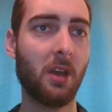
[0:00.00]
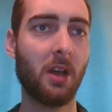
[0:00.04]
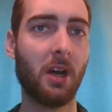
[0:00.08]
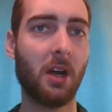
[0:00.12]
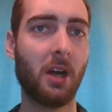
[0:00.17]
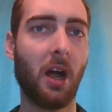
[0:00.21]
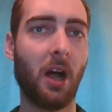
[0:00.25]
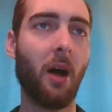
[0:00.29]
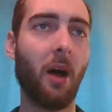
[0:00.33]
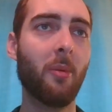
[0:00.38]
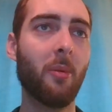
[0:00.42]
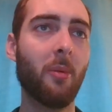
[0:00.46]

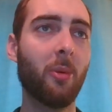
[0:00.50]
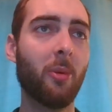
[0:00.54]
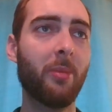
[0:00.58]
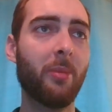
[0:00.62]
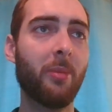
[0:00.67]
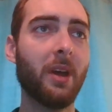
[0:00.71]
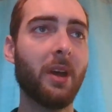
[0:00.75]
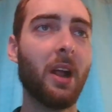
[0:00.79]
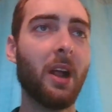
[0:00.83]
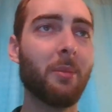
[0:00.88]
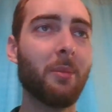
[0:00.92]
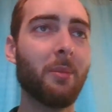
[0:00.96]
I'll
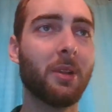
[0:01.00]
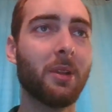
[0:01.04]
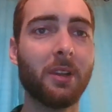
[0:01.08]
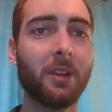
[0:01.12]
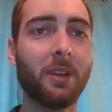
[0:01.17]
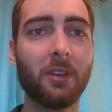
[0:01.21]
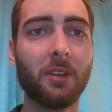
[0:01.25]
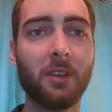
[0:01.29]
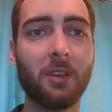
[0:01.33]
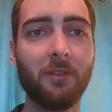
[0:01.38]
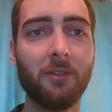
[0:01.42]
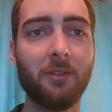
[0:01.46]
admit I'm a
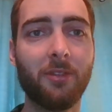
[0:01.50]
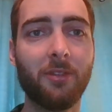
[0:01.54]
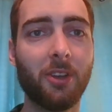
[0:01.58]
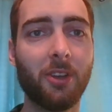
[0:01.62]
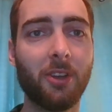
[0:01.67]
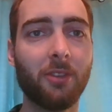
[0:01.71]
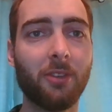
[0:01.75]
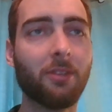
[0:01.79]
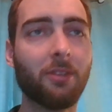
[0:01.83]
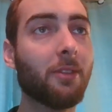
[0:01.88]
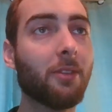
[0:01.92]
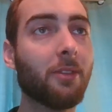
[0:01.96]
little
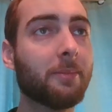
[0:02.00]
confused.